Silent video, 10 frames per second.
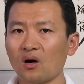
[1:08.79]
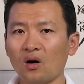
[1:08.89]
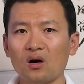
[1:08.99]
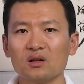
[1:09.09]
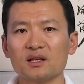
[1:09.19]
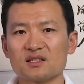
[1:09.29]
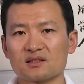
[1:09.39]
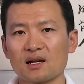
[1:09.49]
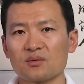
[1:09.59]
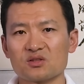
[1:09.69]
All the
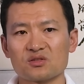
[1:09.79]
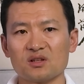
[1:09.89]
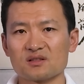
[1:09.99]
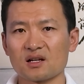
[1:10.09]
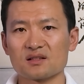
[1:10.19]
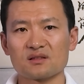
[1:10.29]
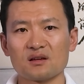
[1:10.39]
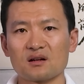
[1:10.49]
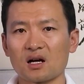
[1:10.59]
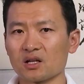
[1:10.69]
established designs
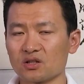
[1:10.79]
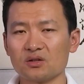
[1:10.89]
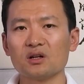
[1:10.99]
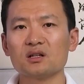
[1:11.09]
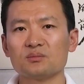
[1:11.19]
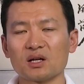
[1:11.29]
there are good,